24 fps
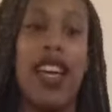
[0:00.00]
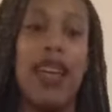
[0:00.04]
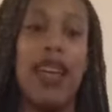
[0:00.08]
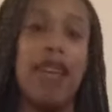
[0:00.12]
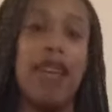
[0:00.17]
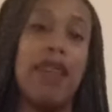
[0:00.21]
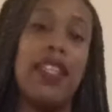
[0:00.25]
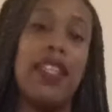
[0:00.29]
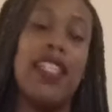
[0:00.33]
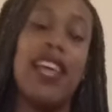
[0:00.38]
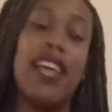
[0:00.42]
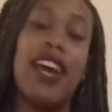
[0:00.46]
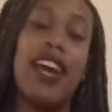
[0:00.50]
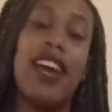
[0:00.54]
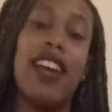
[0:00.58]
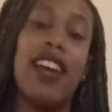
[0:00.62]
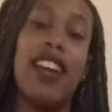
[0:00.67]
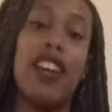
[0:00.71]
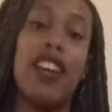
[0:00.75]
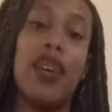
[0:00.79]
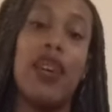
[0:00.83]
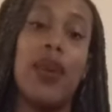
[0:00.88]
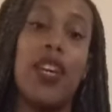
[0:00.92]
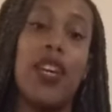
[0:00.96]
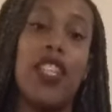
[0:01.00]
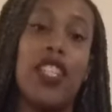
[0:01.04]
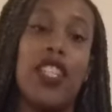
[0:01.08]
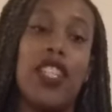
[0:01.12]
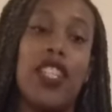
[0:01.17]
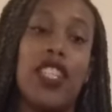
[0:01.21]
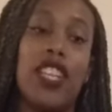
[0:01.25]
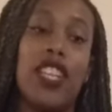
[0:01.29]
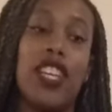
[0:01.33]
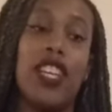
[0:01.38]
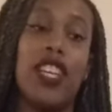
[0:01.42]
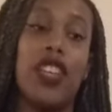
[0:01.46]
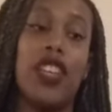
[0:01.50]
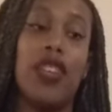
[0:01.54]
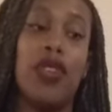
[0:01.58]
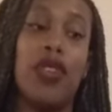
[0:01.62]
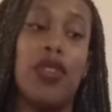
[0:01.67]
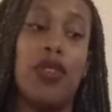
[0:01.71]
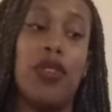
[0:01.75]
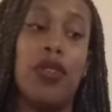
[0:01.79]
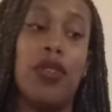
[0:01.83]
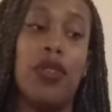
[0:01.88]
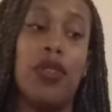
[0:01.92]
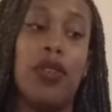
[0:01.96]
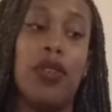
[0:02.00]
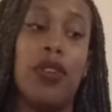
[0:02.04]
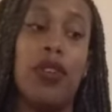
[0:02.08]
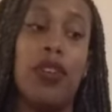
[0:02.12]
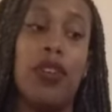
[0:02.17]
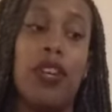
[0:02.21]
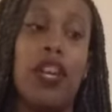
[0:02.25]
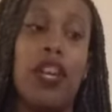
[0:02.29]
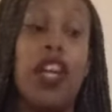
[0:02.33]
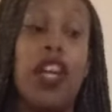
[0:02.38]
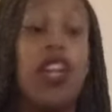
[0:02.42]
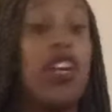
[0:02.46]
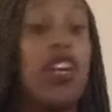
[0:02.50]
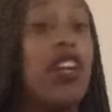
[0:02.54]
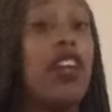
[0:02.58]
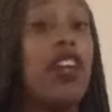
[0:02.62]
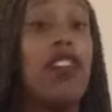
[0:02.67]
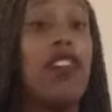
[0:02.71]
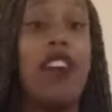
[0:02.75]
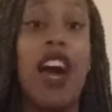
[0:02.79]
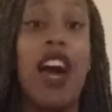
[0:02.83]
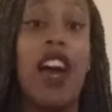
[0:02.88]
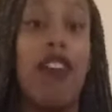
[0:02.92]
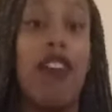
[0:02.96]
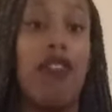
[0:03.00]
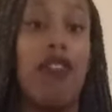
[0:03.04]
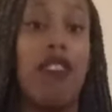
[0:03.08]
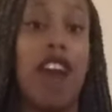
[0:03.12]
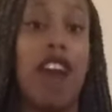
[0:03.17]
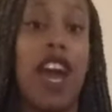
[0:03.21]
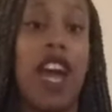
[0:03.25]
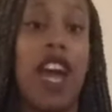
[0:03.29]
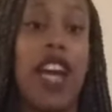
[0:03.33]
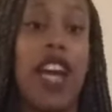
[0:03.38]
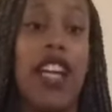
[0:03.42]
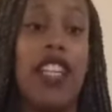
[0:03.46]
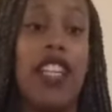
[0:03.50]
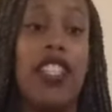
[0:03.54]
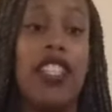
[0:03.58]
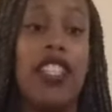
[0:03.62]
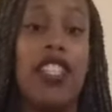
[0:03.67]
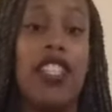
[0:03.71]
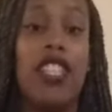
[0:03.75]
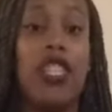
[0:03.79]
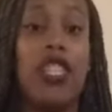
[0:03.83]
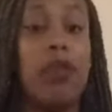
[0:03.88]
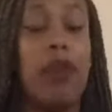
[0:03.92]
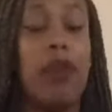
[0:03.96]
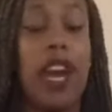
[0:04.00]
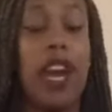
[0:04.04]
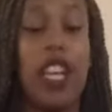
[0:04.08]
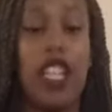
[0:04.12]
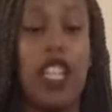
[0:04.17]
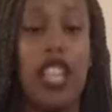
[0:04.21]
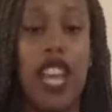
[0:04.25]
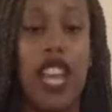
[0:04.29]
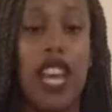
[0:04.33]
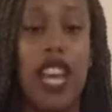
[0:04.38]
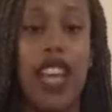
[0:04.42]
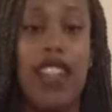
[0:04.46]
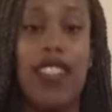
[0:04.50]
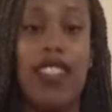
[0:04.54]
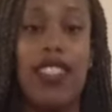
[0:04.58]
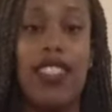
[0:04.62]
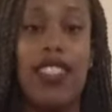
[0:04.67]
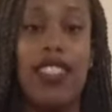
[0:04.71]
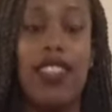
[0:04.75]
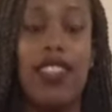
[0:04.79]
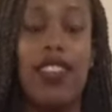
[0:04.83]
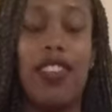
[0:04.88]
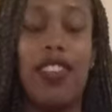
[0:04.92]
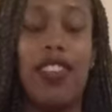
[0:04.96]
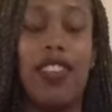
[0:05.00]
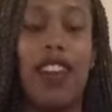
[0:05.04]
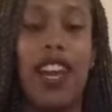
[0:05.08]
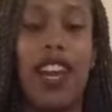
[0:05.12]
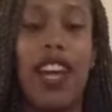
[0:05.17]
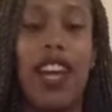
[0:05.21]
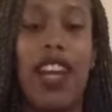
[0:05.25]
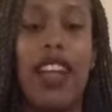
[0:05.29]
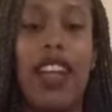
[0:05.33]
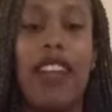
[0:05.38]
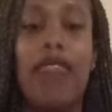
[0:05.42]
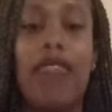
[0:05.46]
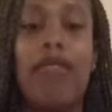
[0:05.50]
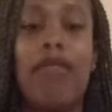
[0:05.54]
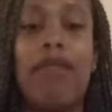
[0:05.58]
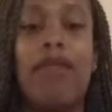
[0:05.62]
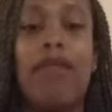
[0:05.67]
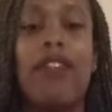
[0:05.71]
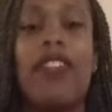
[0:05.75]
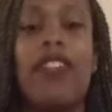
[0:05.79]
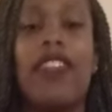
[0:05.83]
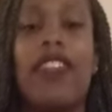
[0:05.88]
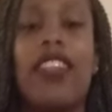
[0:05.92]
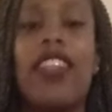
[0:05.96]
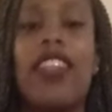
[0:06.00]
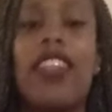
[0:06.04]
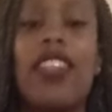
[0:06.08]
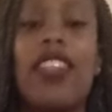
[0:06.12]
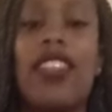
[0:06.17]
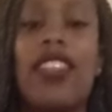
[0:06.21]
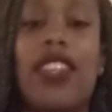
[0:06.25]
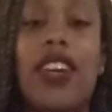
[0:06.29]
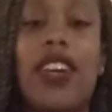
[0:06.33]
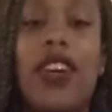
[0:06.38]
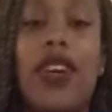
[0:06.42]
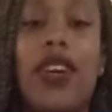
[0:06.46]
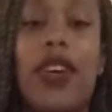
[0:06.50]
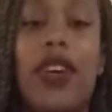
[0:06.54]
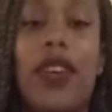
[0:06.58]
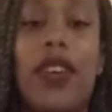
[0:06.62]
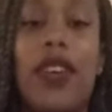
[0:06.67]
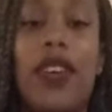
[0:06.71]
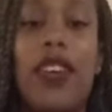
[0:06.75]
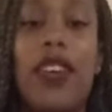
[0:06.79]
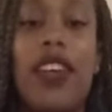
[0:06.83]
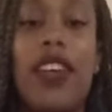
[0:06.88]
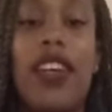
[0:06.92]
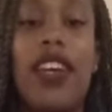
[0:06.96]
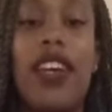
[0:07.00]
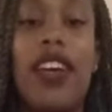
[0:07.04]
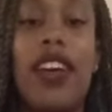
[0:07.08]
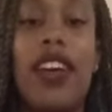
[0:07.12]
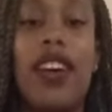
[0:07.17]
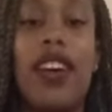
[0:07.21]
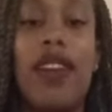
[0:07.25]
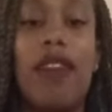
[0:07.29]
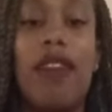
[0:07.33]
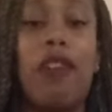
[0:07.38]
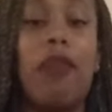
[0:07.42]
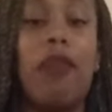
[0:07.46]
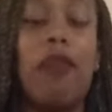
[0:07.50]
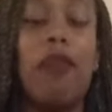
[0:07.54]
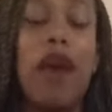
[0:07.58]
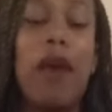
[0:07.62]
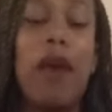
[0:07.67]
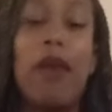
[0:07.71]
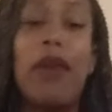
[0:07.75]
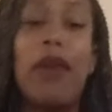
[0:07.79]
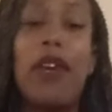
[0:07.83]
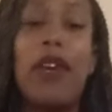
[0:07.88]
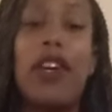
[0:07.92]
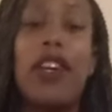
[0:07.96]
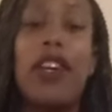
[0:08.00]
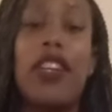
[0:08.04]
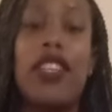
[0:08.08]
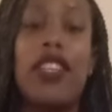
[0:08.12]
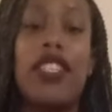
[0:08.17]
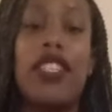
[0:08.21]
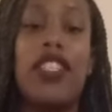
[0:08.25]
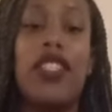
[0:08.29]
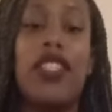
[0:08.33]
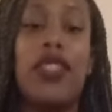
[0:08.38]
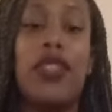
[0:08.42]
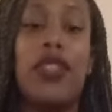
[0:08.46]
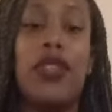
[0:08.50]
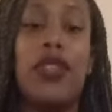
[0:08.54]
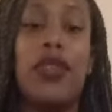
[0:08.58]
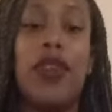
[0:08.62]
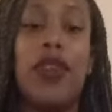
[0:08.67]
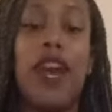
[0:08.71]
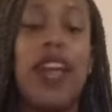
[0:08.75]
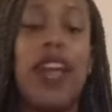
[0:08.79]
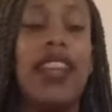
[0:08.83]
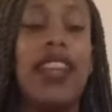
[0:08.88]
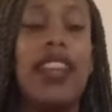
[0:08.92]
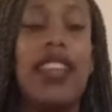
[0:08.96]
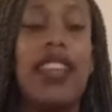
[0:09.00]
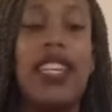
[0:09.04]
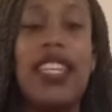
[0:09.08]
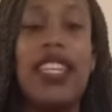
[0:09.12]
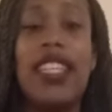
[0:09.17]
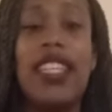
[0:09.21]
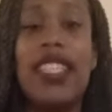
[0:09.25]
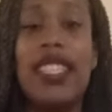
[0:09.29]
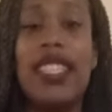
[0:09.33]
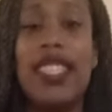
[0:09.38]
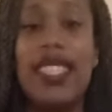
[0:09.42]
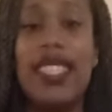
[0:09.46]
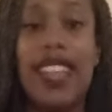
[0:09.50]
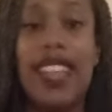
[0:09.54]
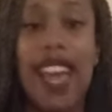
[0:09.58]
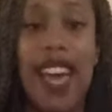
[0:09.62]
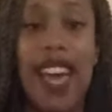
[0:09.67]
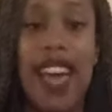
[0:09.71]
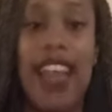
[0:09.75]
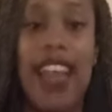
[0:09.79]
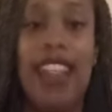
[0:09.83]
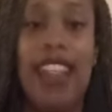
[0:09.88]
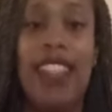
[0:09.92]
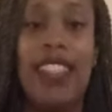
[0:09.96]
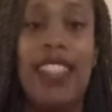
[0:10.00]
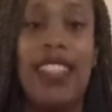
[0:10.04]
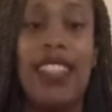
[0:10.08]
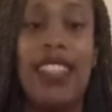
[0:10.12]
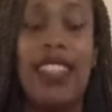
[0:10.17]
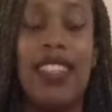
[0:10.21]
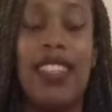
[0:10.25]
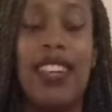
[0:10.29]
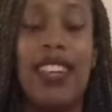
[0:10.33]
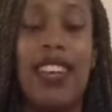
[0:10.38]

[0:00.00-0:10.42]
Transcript: and miss out on a question that you could have gotten right just by chance, right? So remember to at least guess